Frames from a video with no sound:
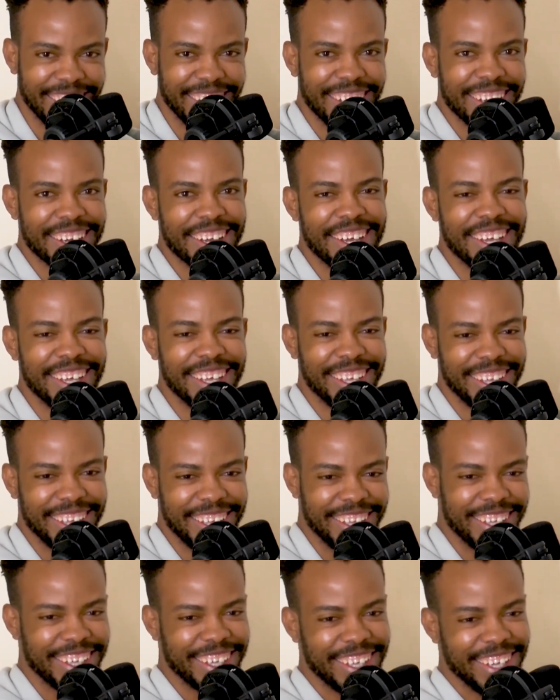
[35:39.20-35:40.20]
I
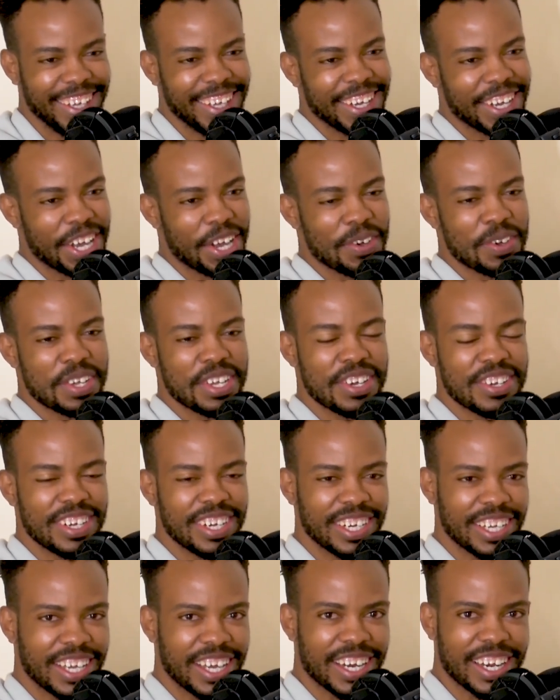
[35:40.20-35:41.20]
mean, you're
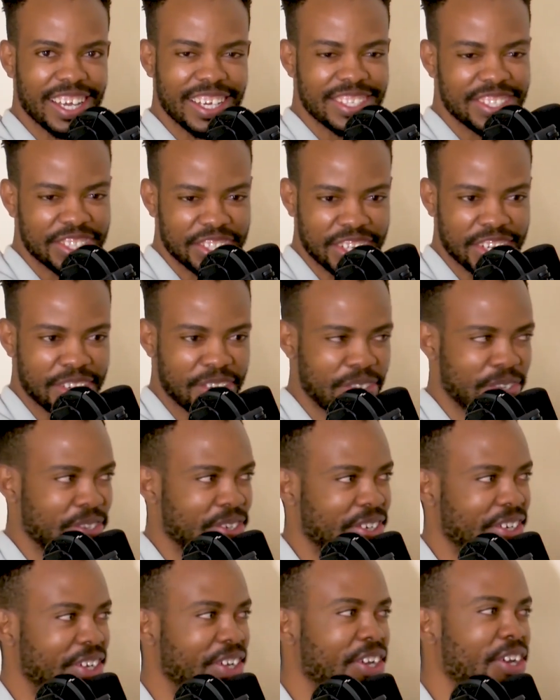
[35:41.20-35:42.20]
not garage girl,
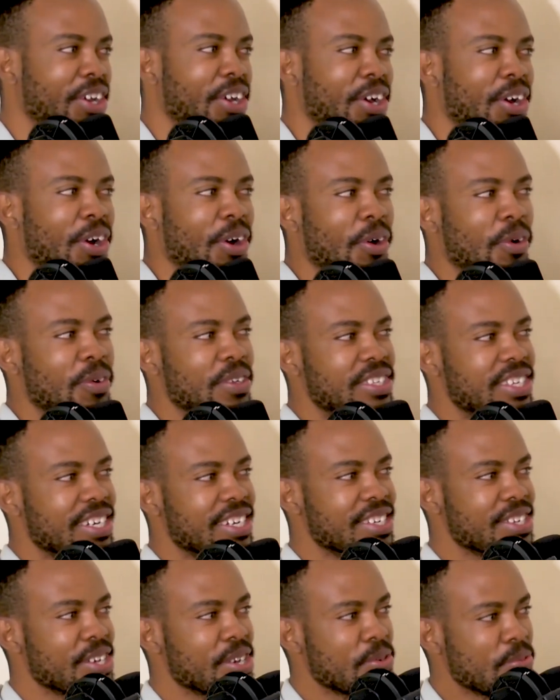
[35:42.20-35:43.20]

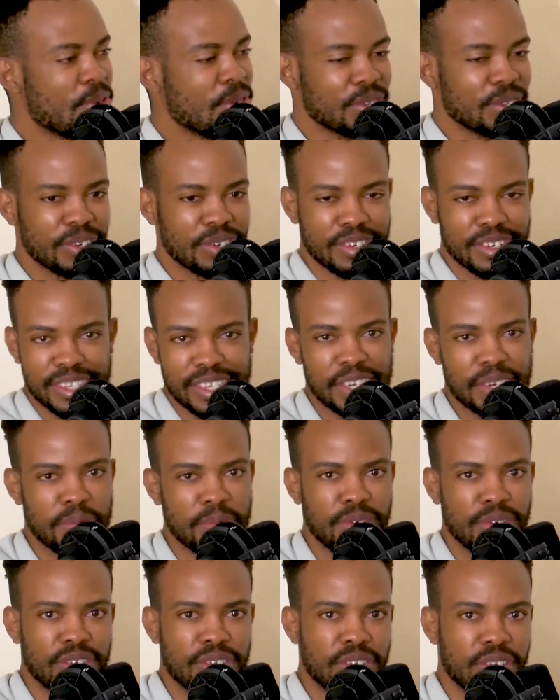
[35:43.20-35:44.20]
uthenga that motor, lung
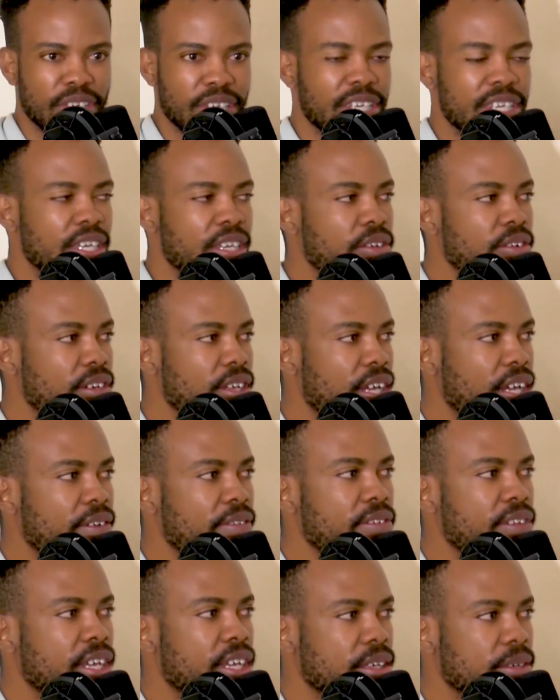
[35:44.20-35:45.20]
that he could
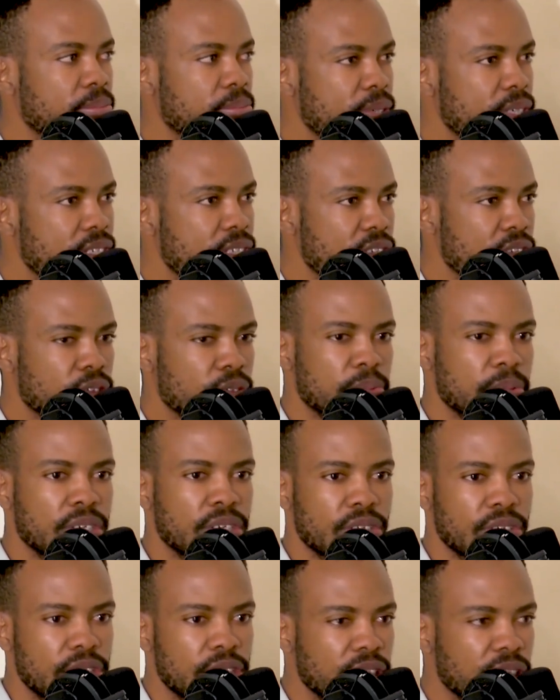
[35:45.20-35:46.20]
have like a business, could
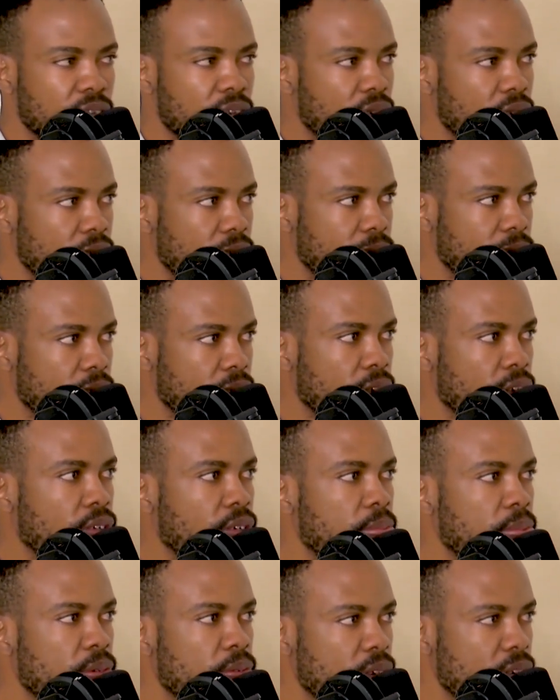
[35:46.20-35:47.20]
be earning a living,
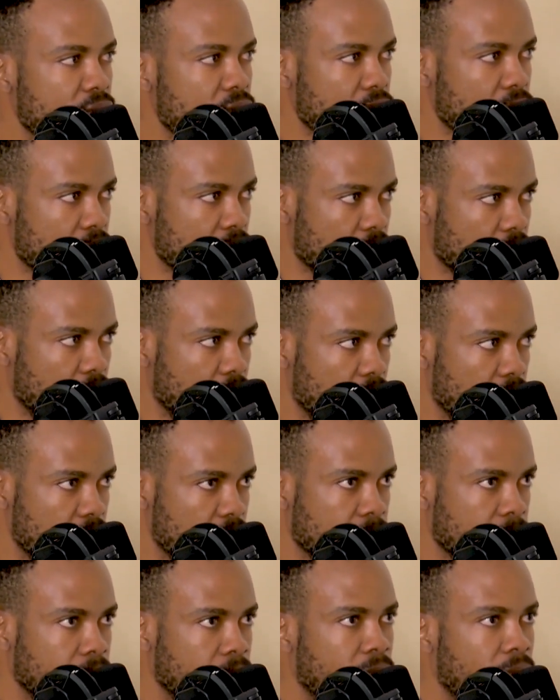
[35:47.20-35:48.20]
could be raising mm. his kids.
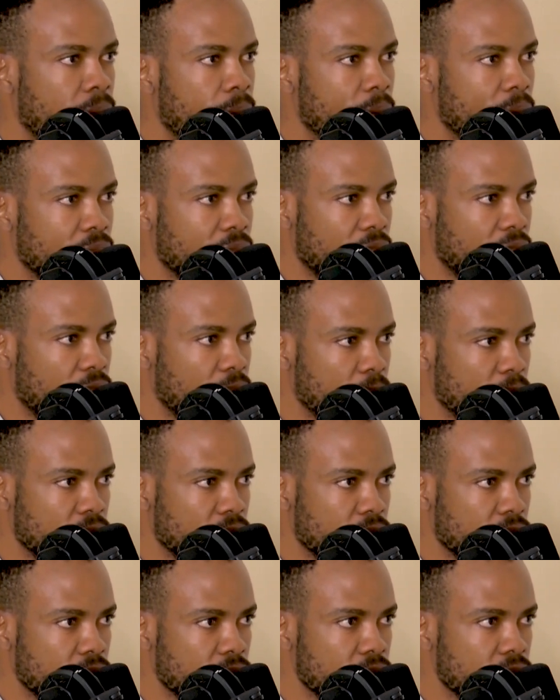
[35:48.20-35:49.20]
But now
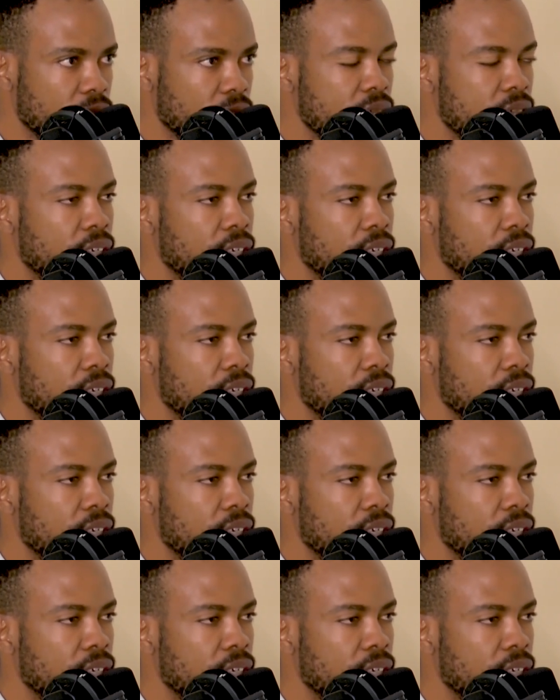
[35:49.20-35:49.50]
because